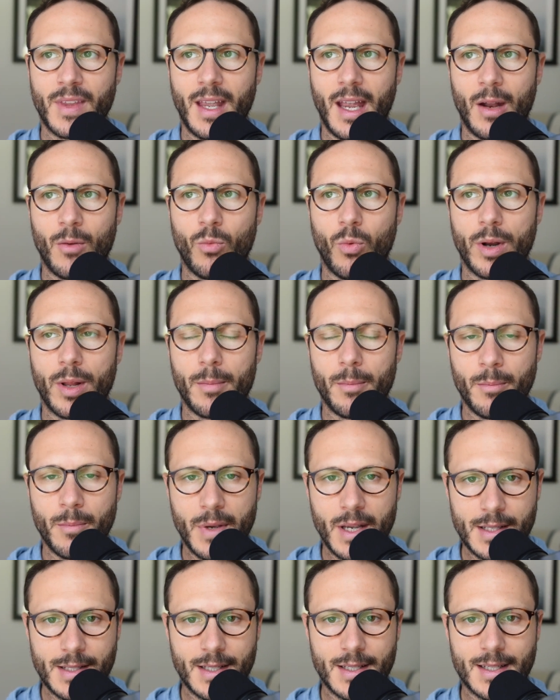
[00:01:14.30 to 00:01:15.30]
And what it
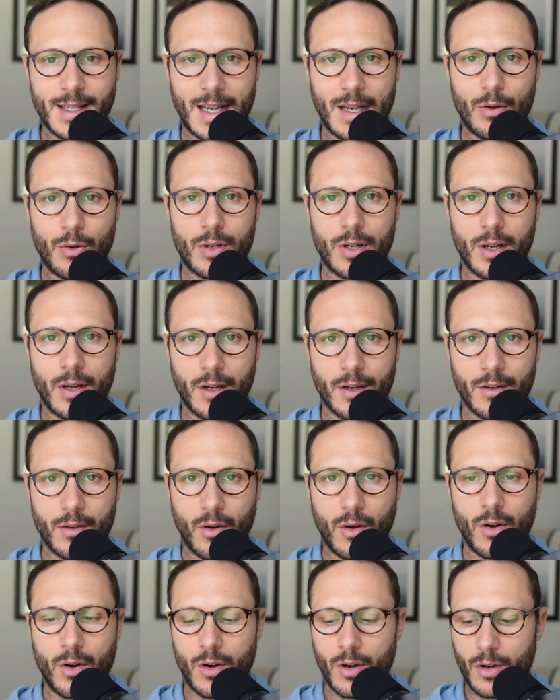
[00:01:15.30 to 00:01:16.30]
misses out on
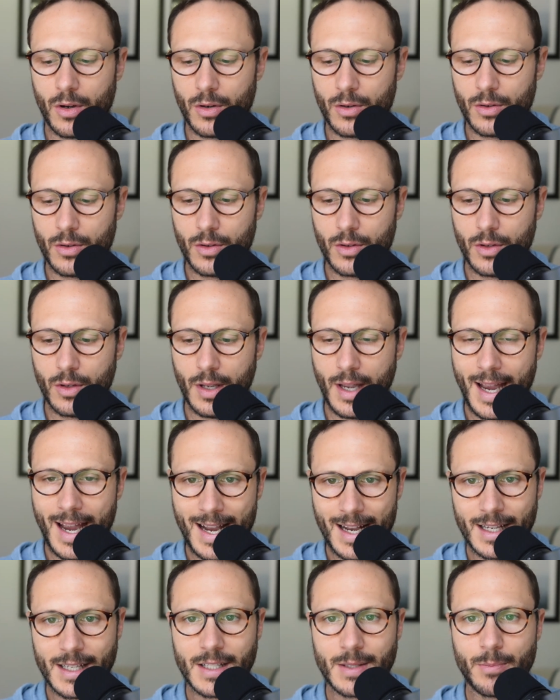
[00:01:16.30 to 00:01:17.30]
are,
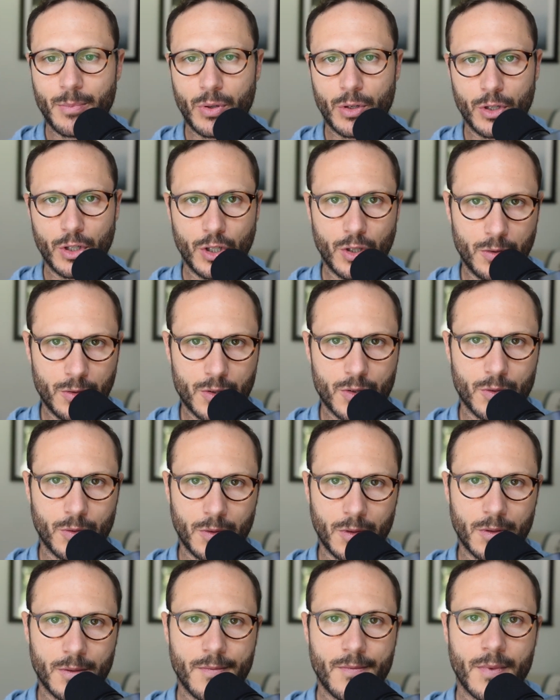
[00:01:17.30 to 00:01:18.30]
as per
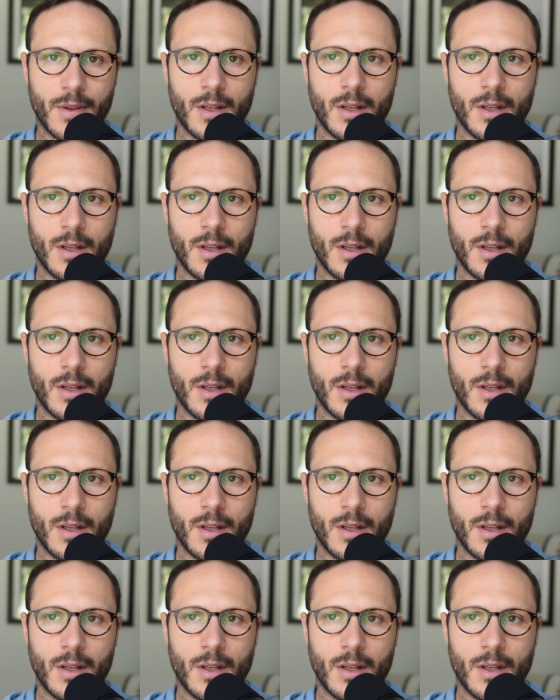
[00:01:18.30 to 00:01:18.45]
usual,